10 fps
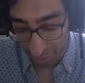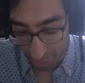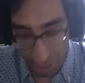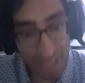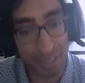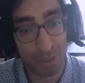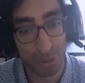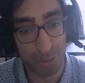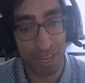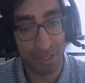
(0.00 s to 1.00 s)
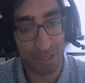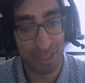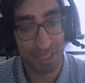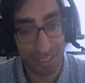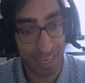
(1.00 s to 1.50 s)
they're not
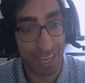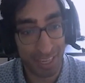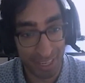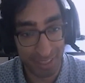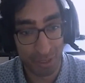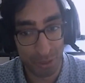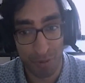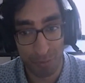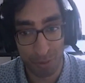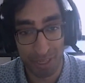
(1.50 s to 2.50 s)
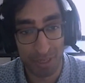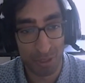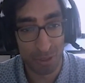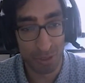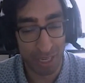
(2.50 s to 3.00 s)
entrenched yet in the software
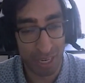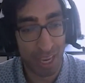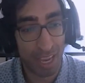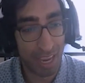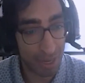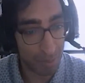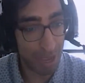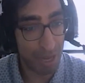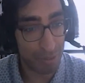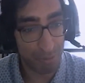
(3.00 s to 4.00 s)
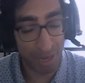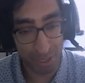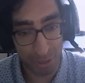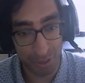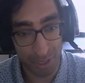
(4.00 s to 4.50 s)
industry. In
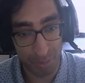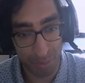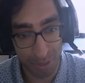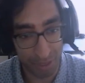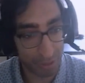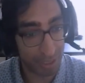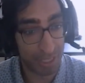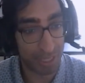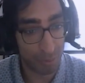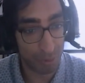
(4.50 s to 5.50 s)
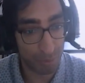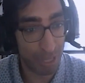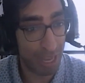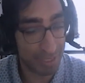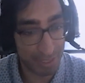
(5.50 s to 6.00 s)
manufacturing, particularly with
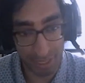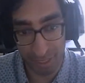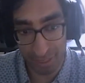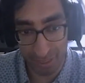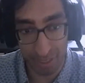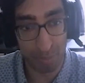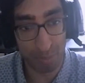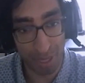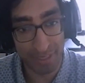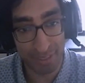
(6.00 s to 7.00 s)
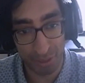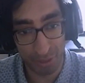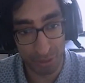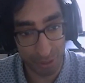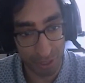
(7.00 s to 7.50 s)
plastics and plastic
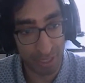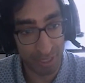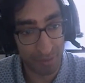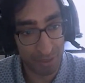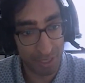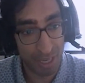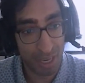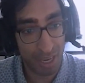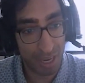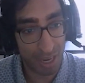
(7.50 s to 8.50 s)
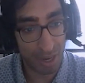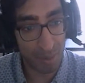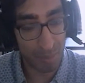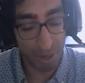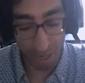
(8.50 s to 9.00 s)
alternatives,
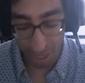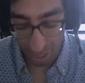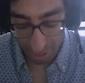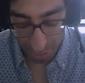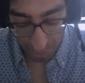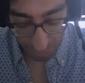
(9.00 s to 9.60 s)
do you